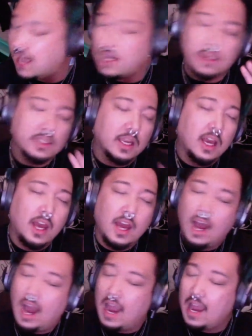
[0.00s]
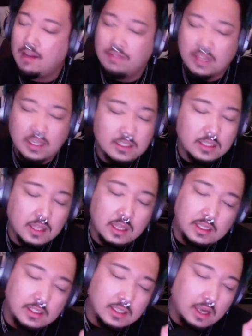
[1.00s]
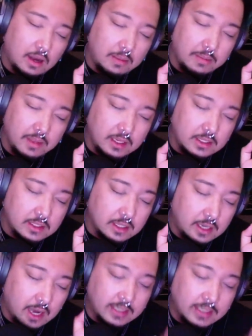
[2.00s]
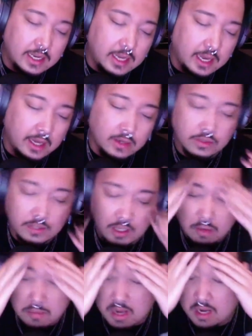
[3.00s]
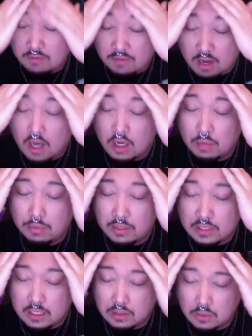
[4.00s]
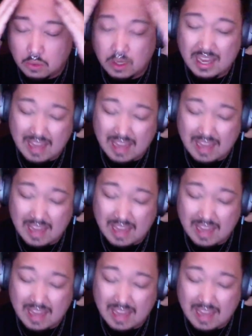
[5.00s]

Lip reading: Anyways, I have these 9-day candles that are made of 100% soy.